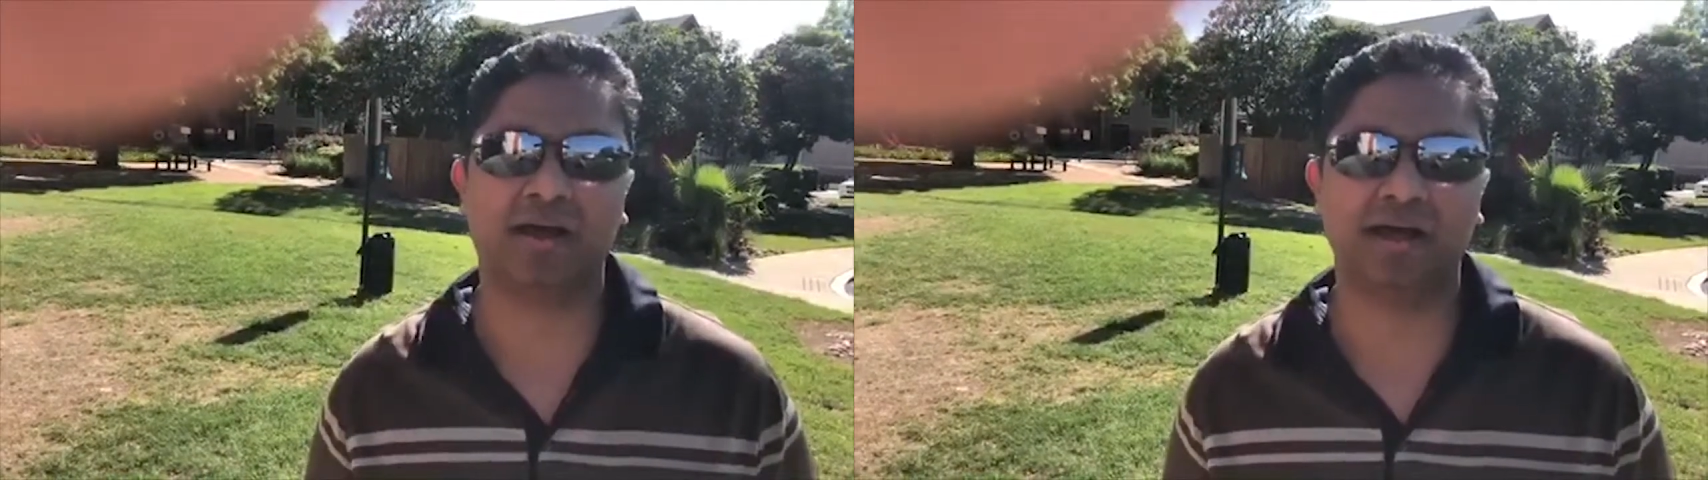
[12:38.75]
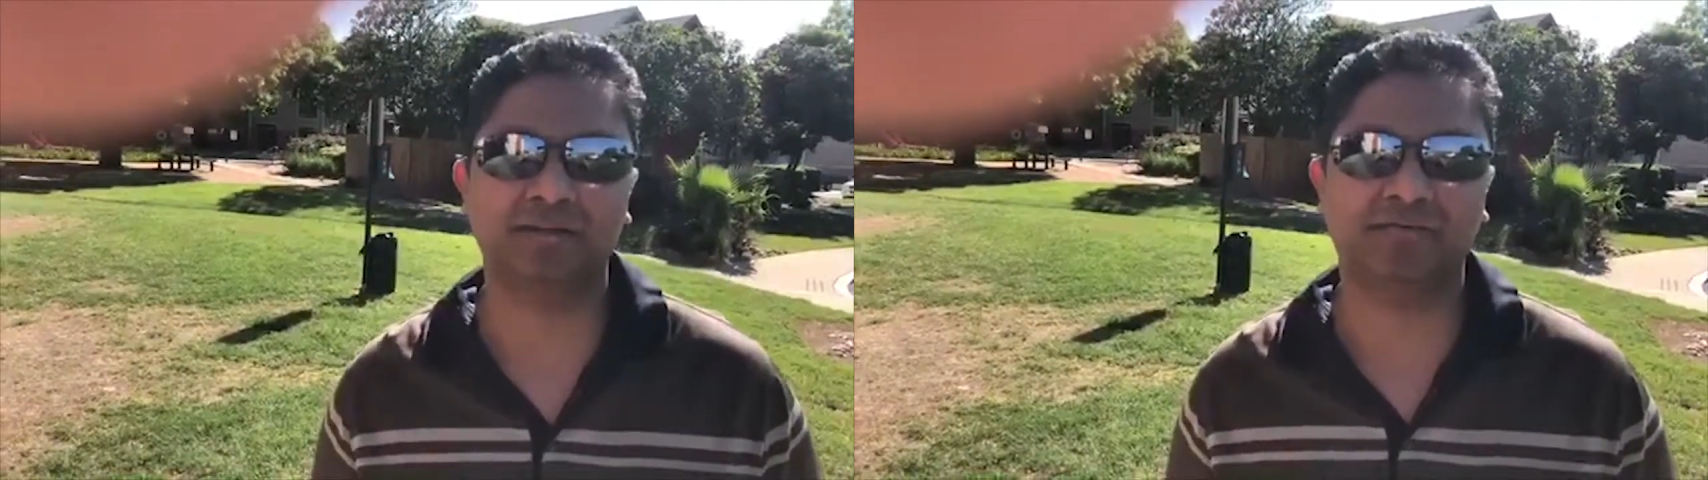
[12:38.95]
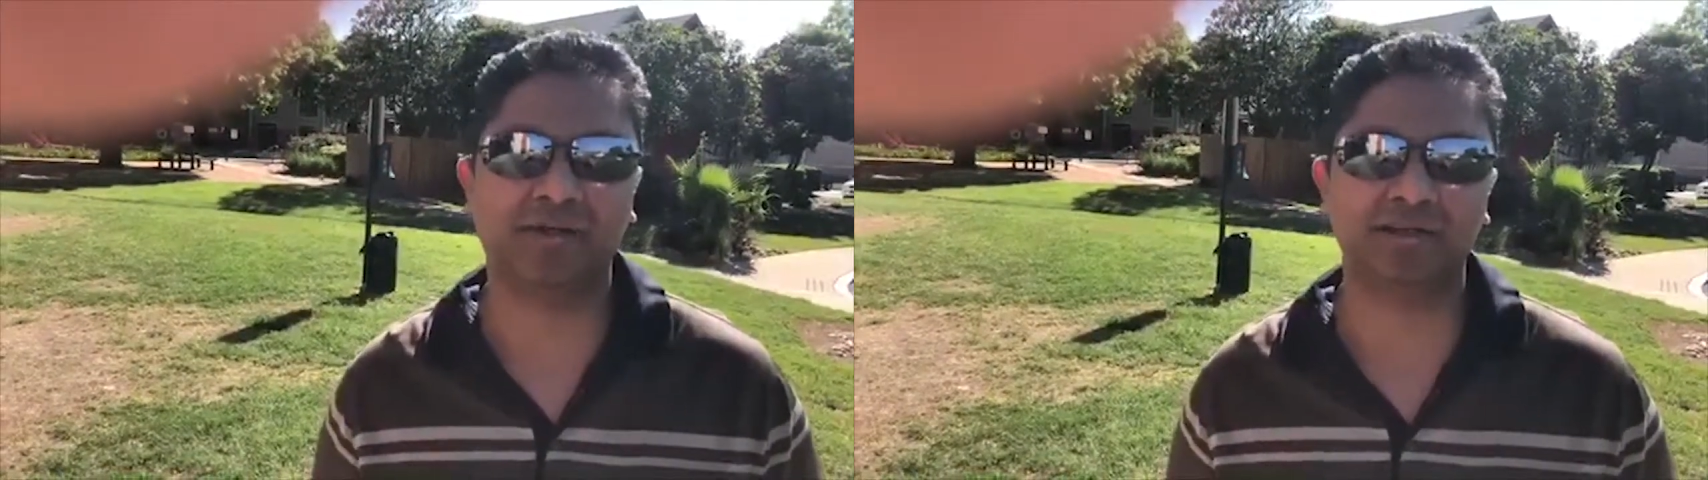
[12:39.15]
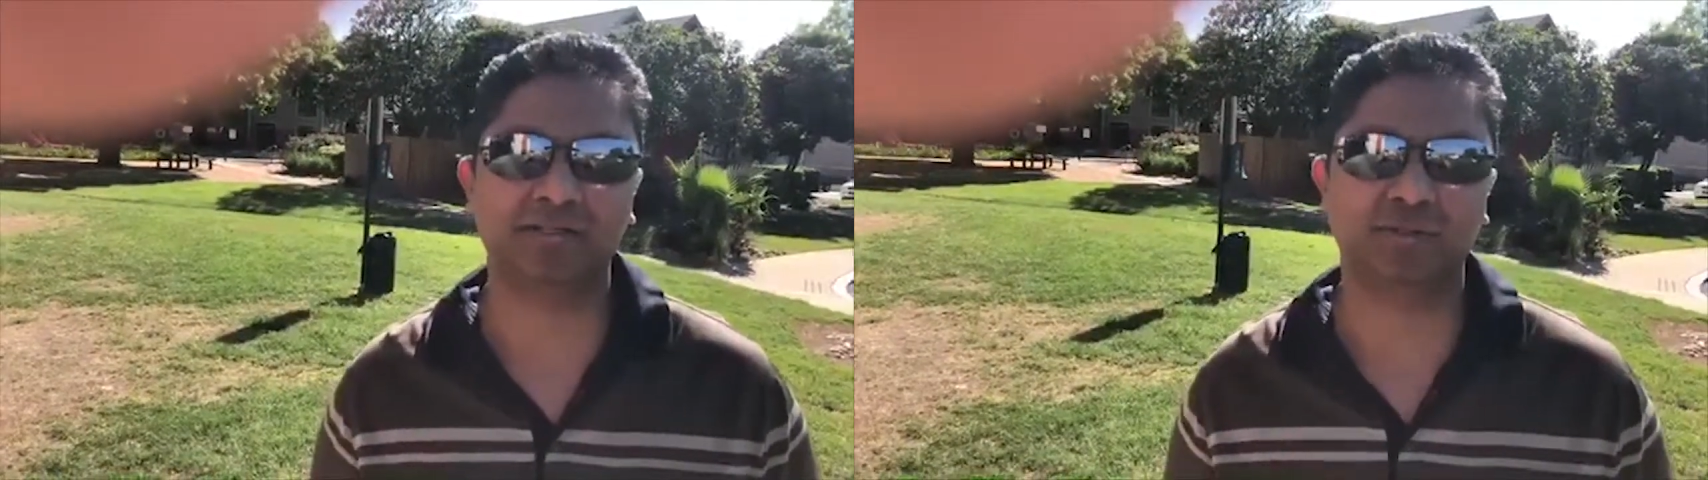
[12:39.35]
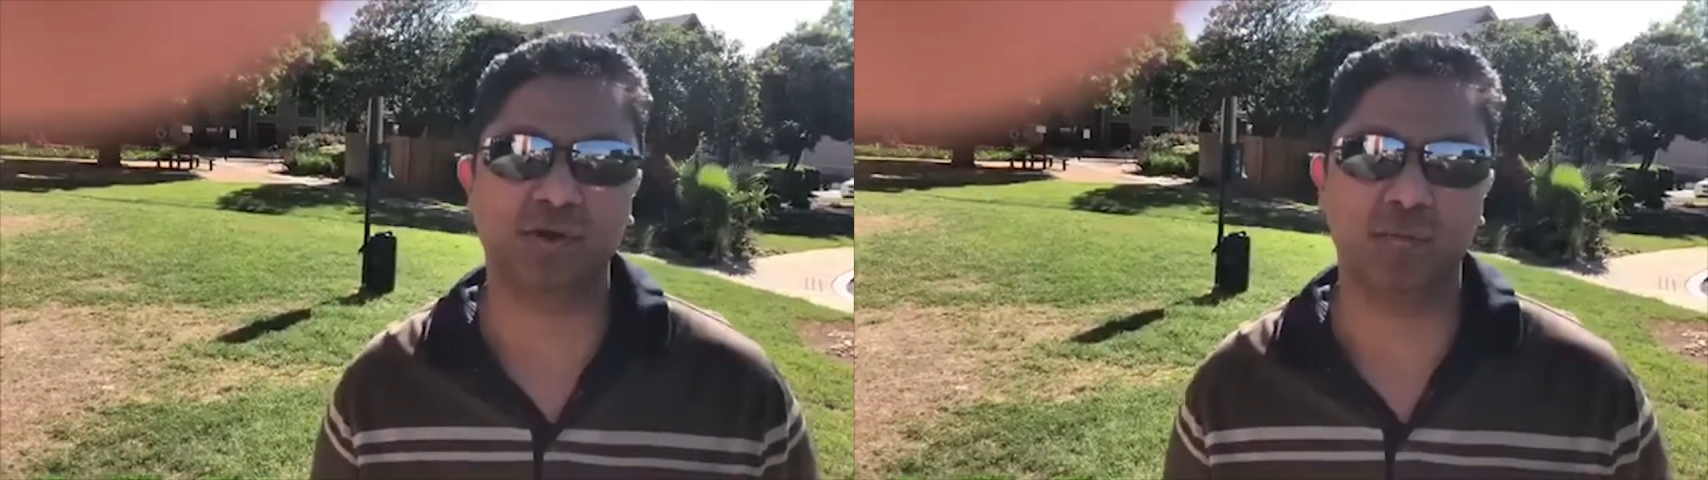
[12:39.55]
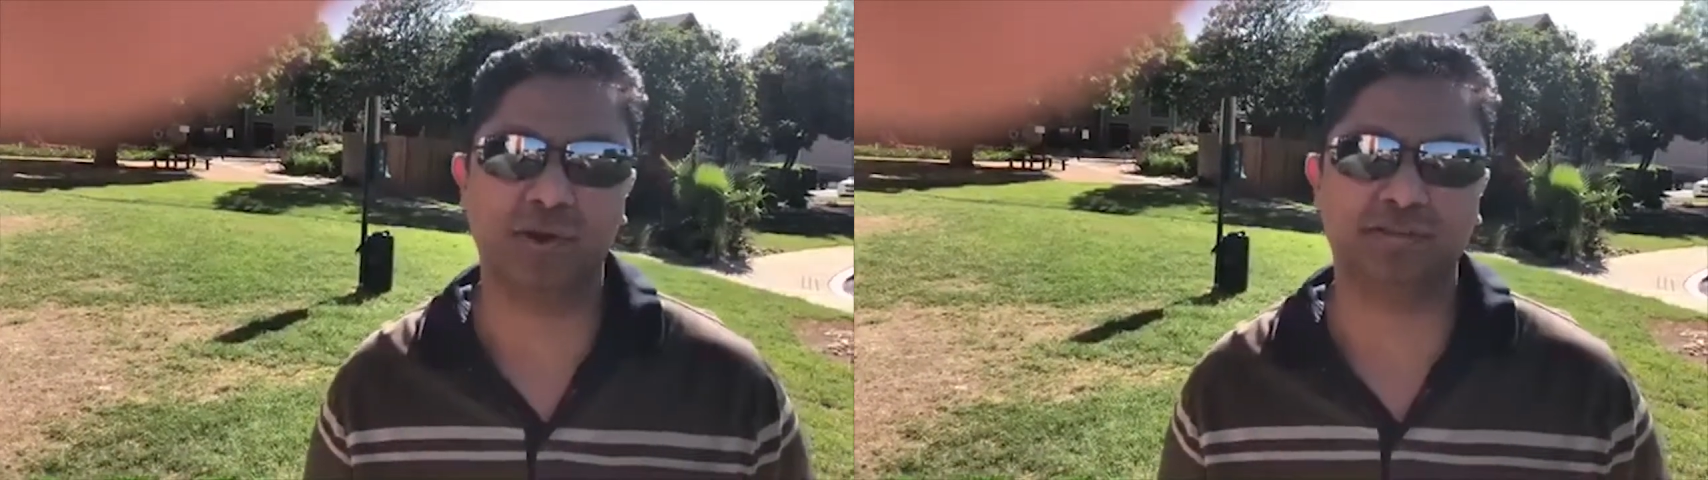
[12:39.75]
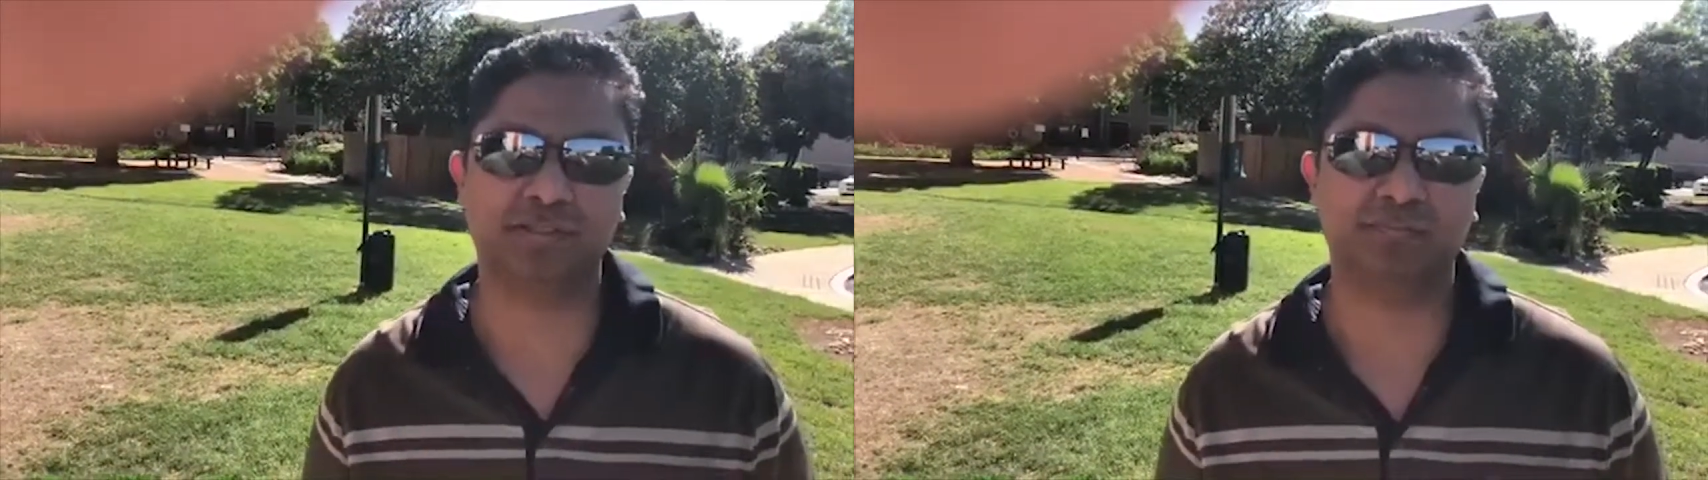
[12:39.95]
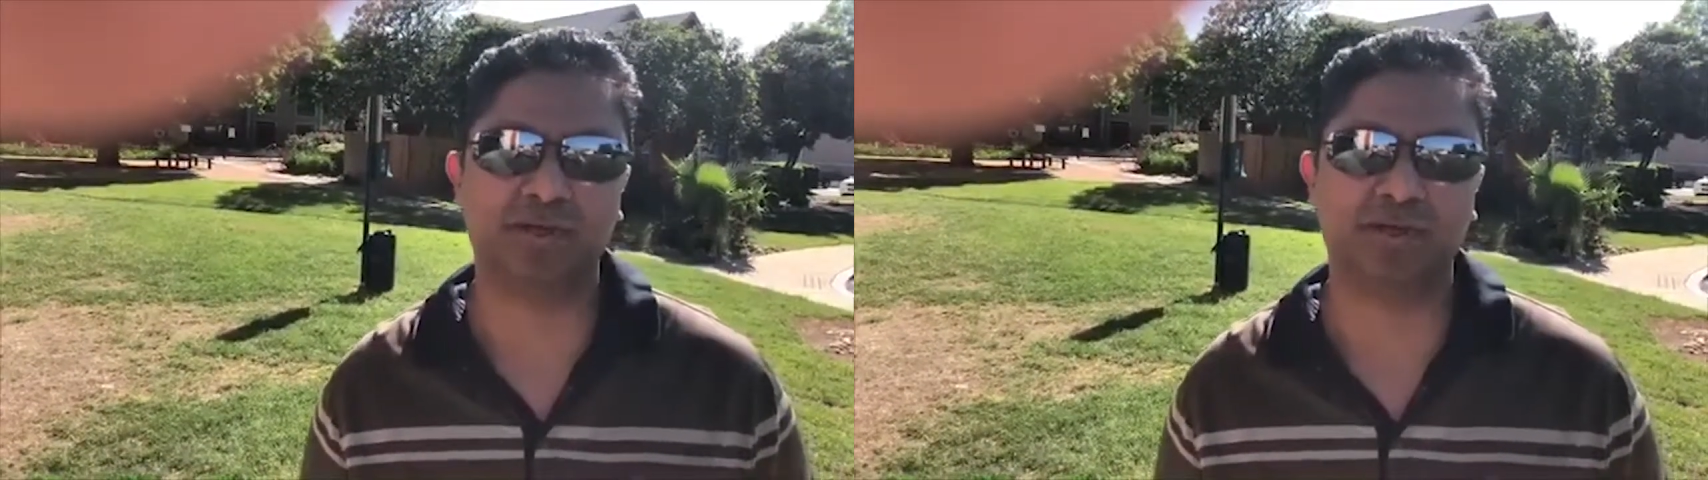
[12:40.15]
other friends know about this